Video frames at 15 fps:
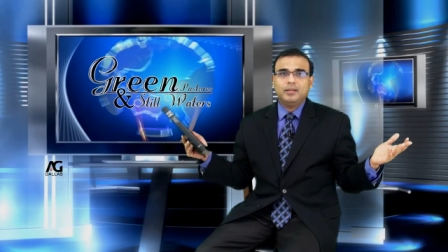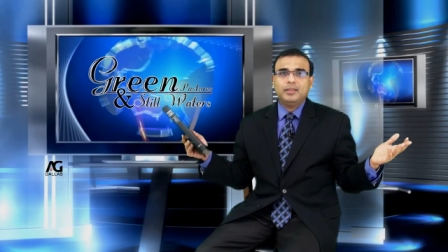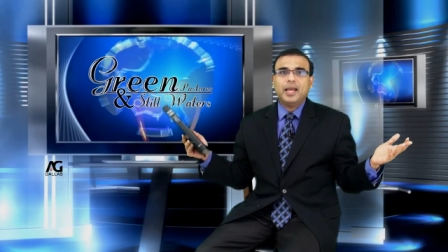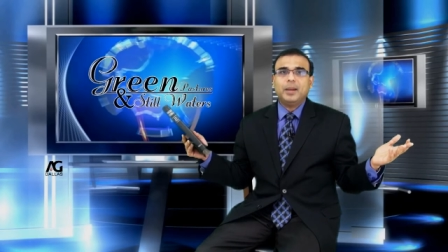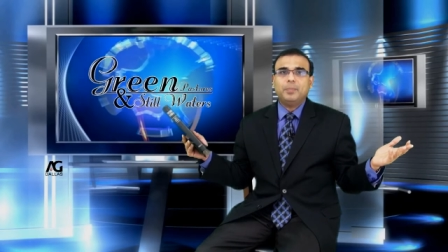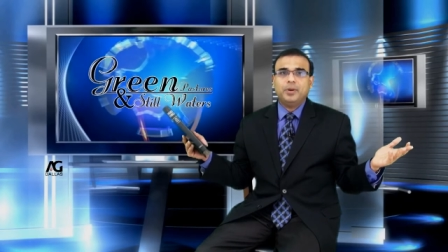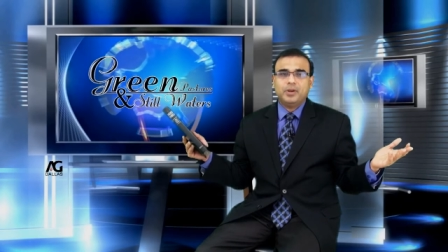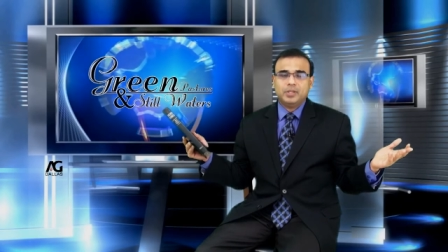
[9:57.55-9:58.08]

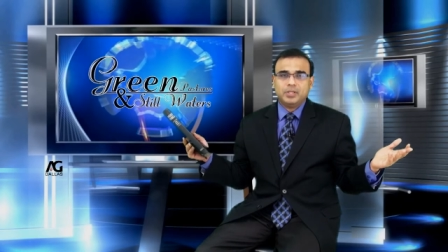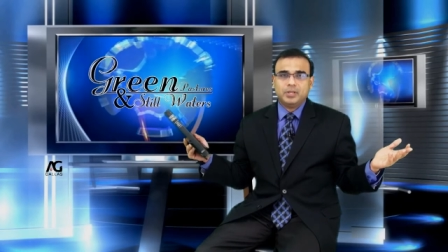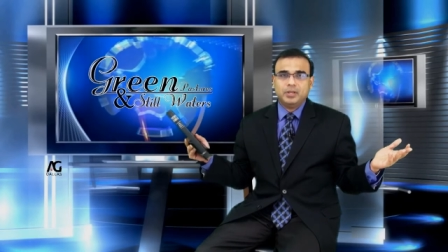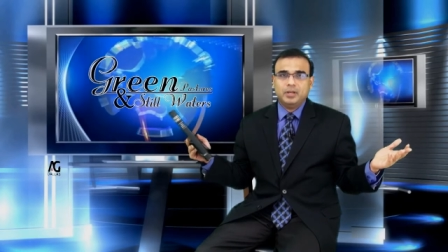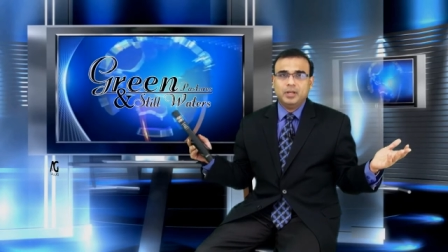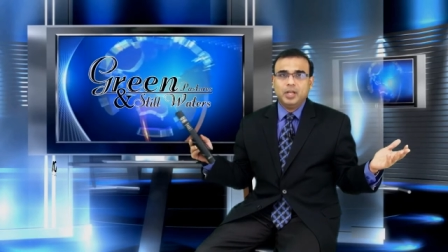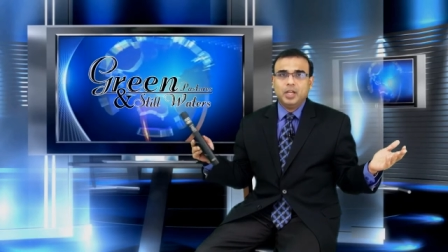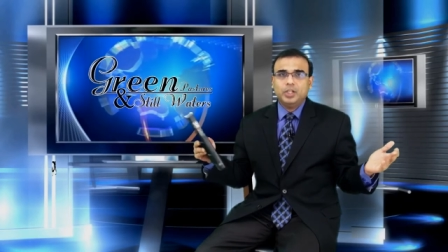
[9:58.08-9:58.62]
that person.
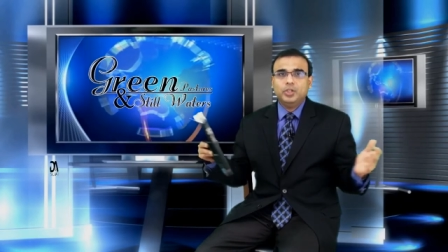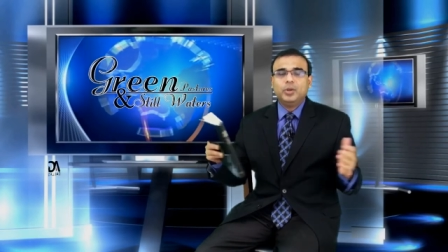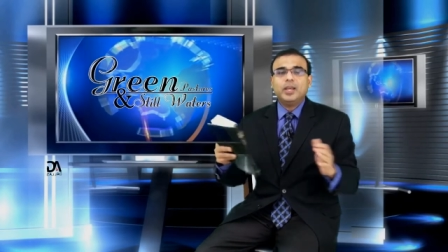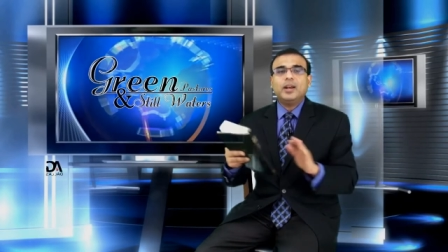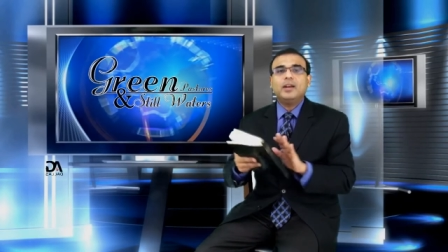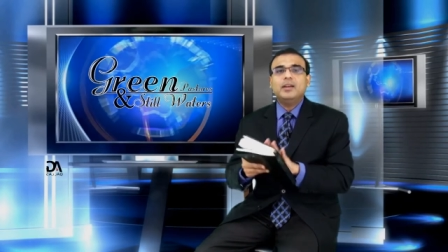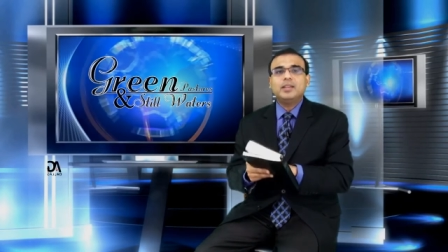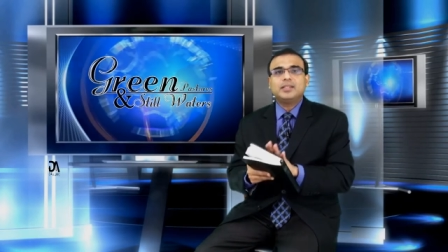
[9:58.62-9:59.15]
You
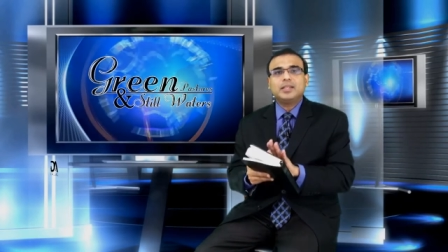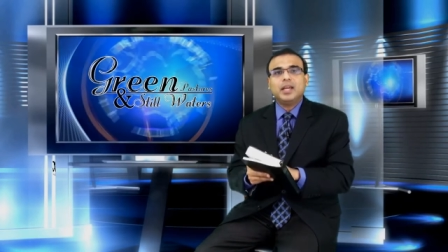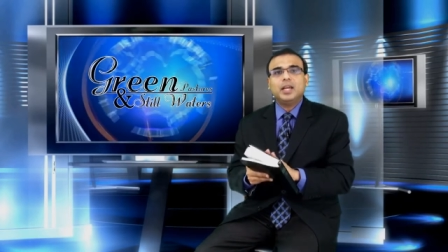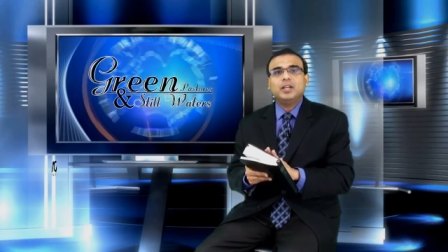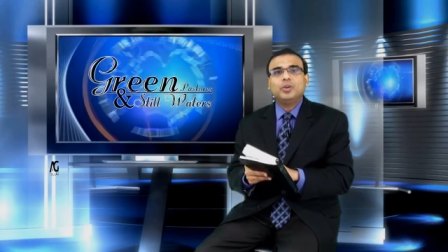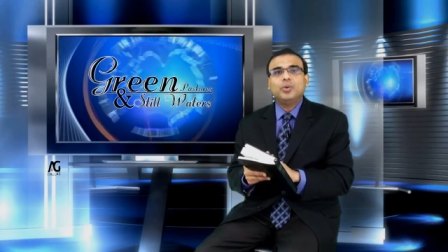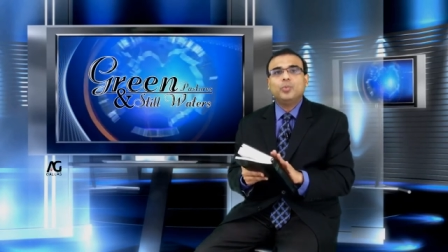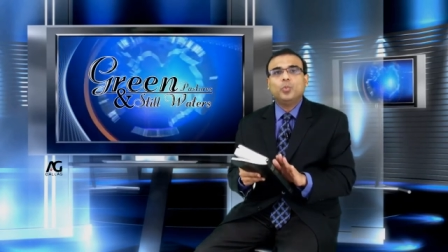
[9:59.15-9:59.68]
can
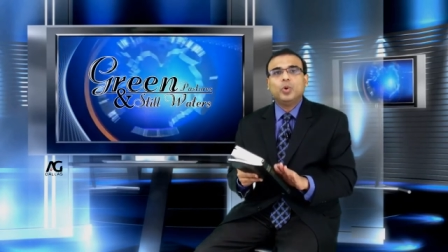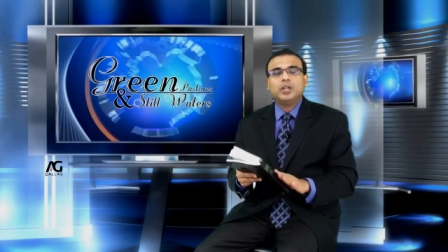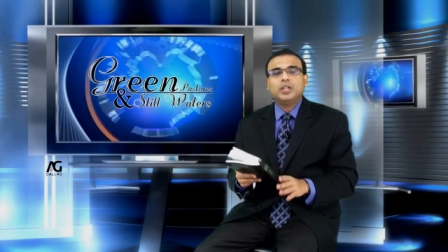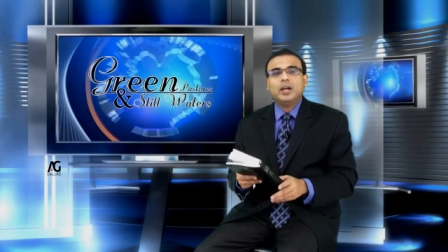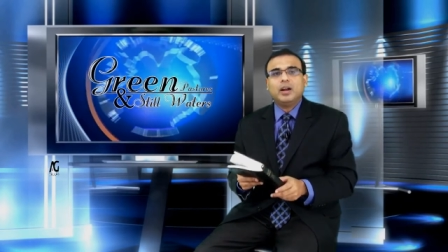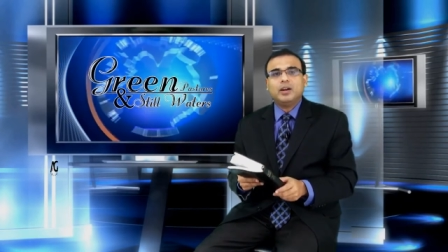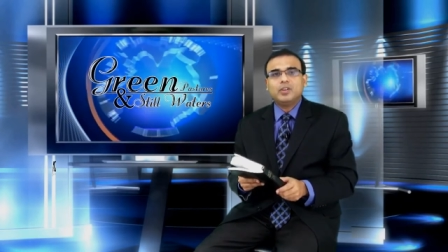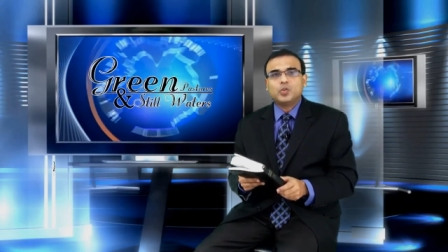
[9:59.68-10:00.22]
understand who, what
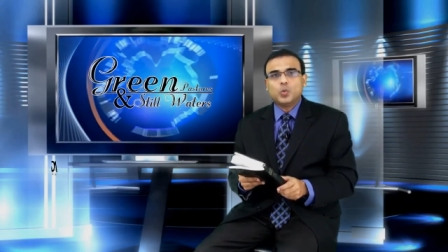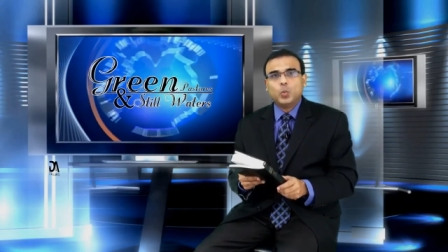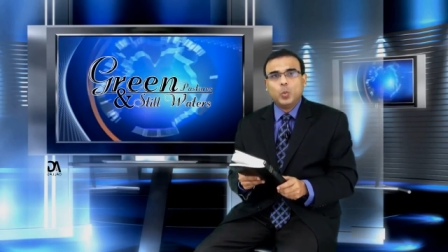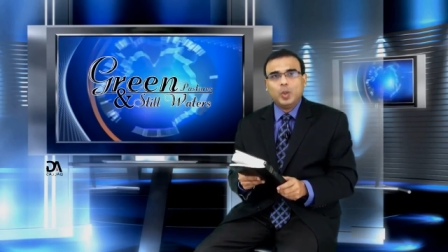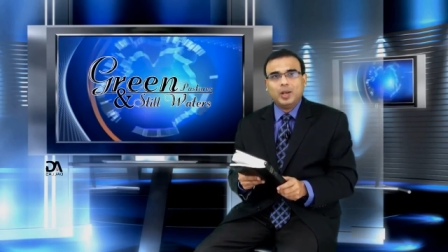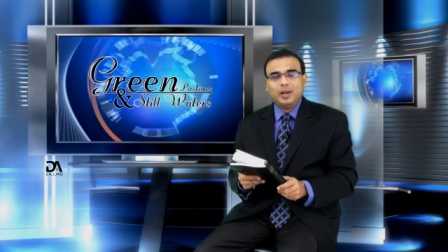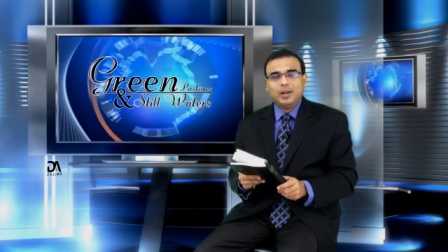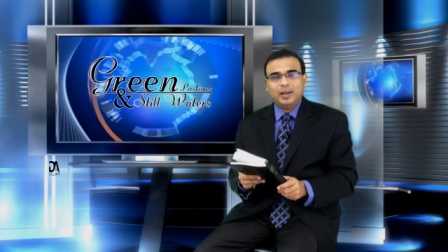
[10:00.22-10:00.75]
God's
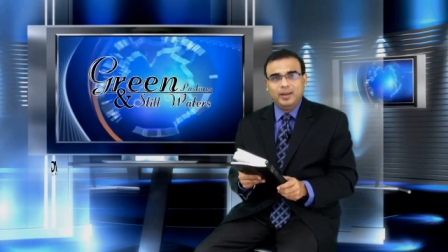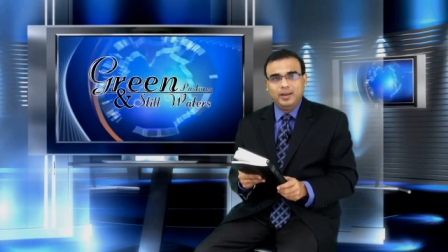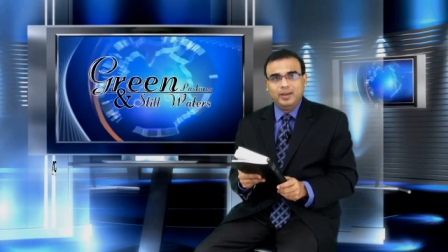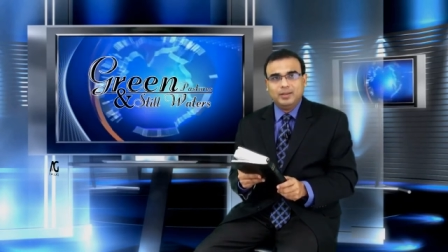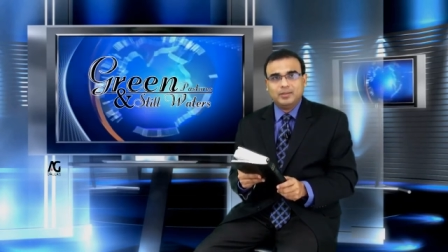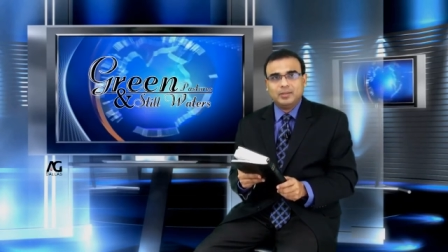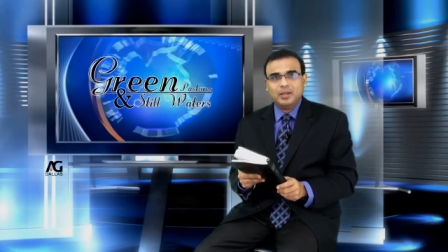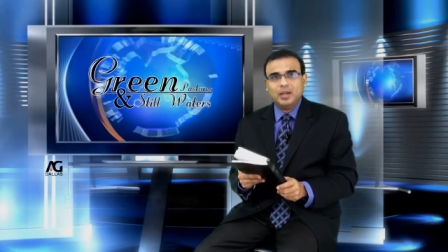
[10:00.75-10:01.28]
will
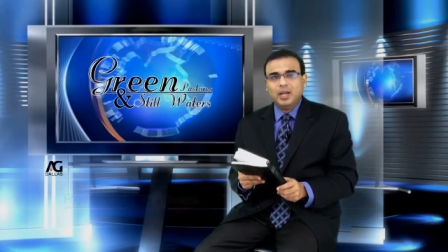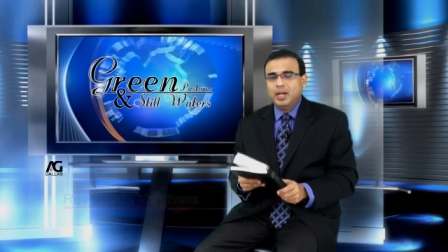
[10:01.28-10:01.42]
is.